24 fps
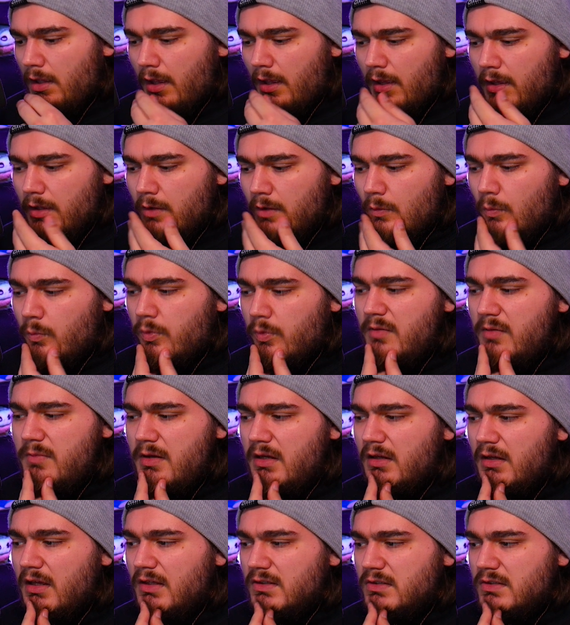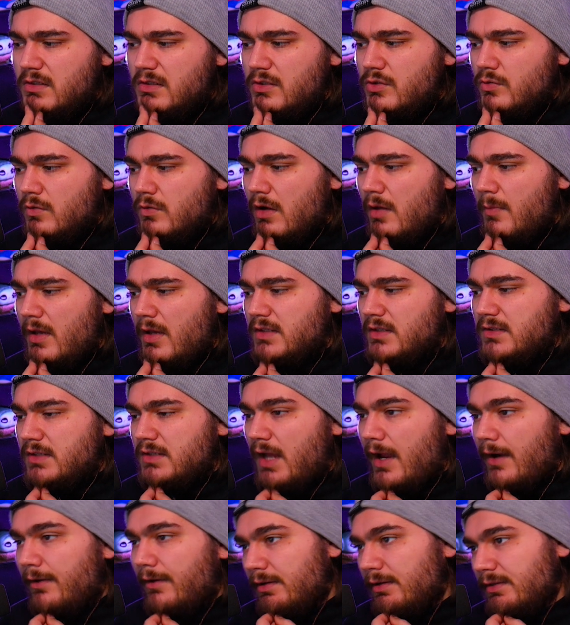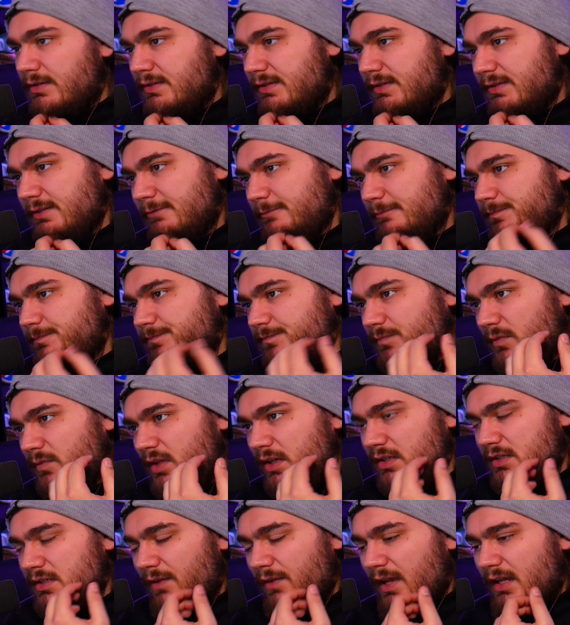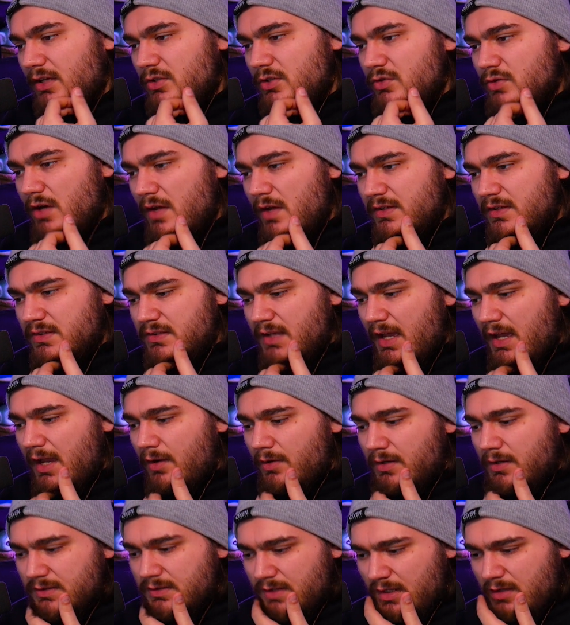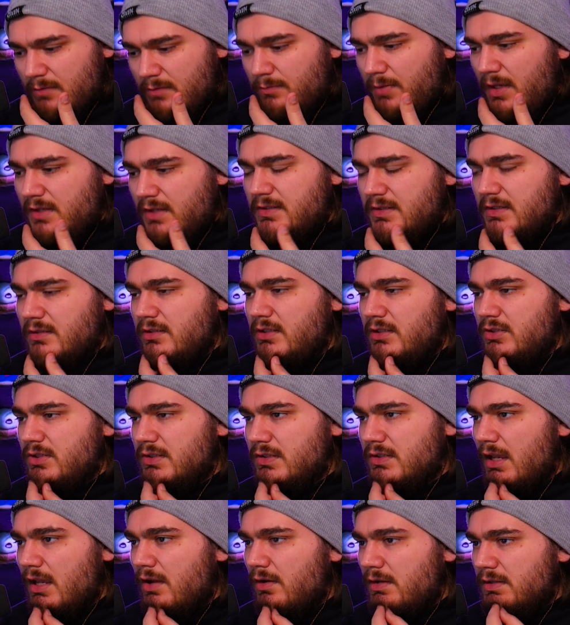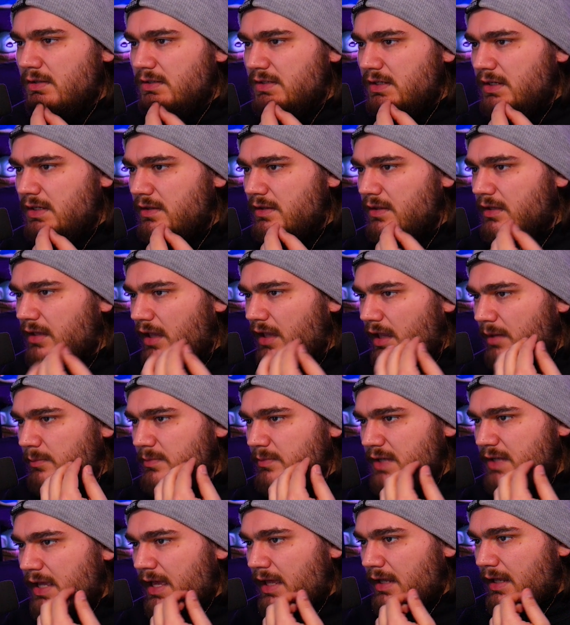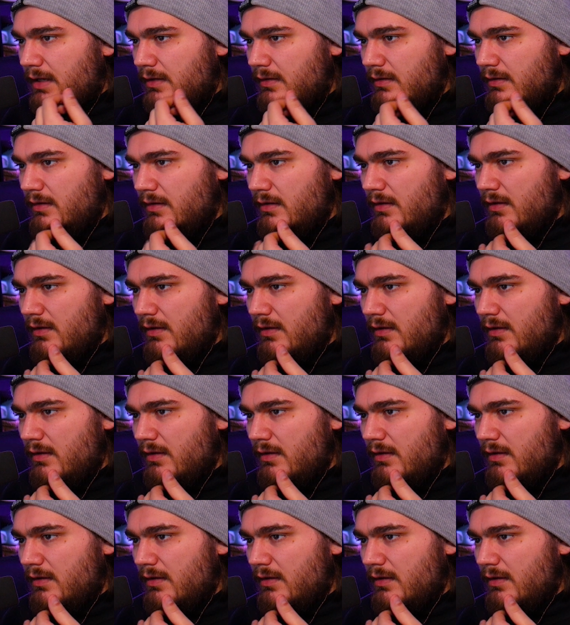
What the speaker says: It would be nice to draw my Cyrus, because if I can draw the Cyrus, I can basically just guarantee the game's end.